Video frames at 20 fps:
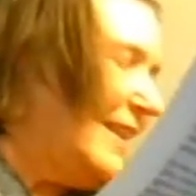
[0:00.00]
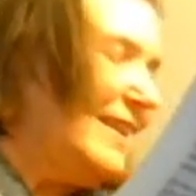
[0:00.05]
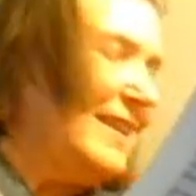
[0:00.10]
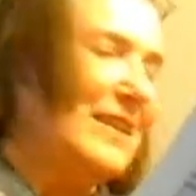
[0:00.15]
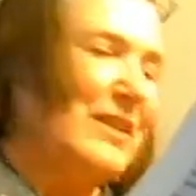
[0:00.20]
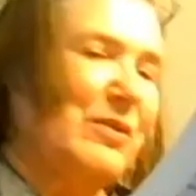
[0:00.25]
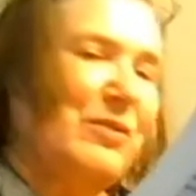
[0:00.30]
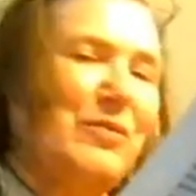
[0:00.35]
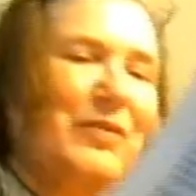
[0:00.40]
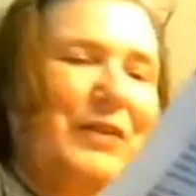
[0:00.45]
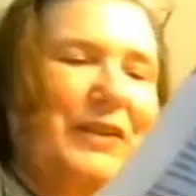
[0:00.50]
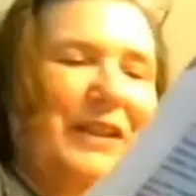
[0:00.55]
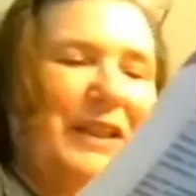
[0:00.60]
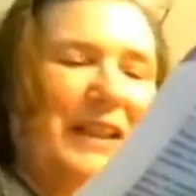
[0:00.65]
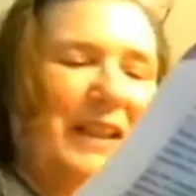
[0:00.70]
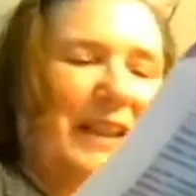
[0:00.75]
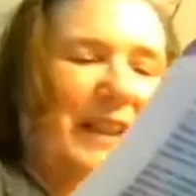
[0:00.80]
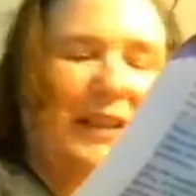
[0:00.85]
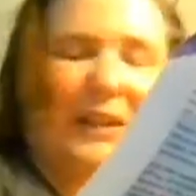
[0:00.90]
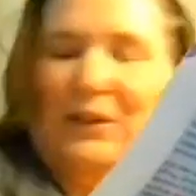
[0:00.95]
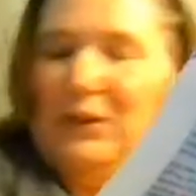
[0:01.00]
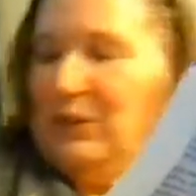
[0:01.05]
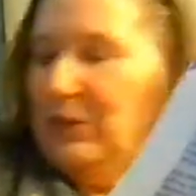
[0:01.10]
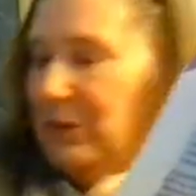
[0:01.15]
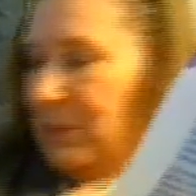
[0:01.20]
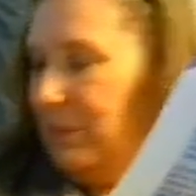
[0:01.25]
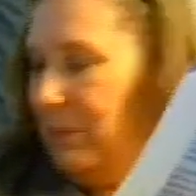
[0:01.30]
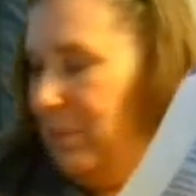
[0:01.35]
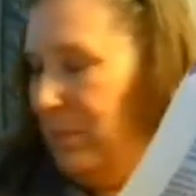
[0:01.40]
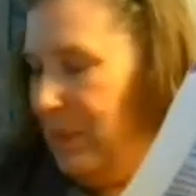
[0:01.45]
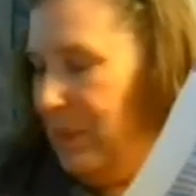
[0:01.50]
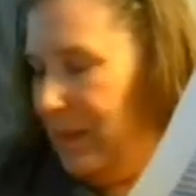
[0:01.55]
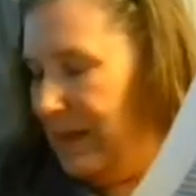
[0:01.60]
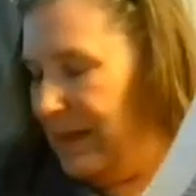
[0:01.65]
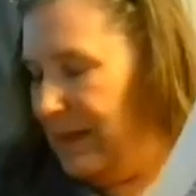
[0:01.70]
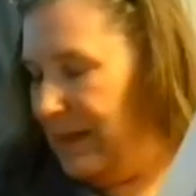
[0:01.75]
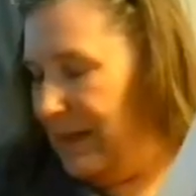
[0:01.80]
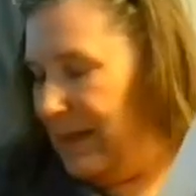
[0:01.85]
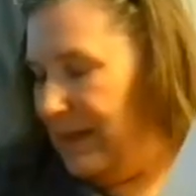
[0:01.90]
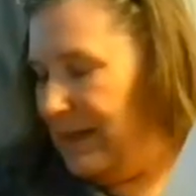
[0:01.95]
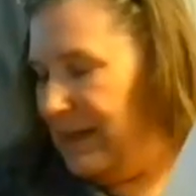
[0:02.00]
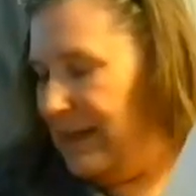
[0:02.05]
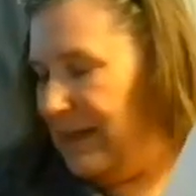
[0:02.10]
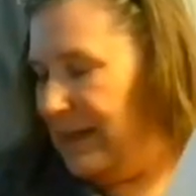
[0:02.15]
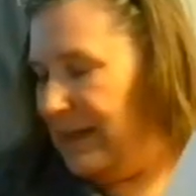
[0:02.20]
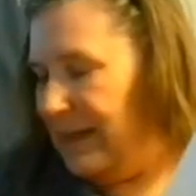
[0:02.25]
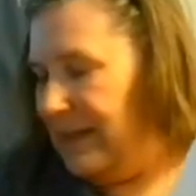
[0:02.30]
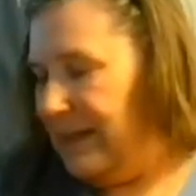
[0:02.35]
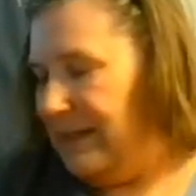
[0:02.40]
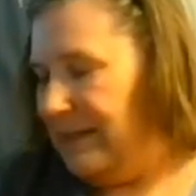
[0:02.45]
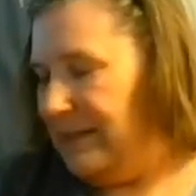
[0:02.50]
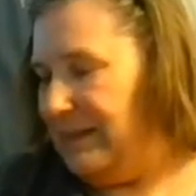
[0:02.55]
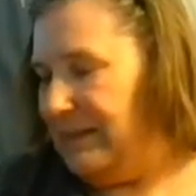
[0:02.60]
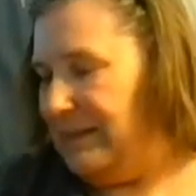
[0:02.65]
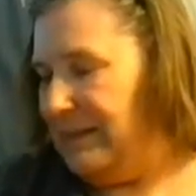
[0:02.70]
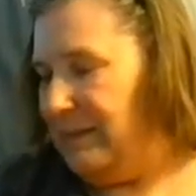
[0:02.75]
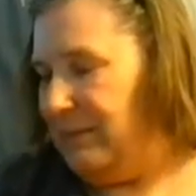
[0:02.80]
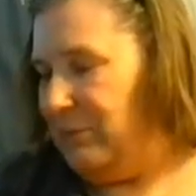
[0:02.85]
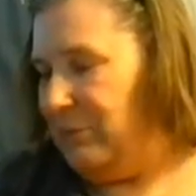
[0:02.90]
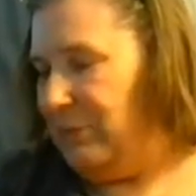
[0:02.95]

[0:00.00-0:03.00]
this over here. And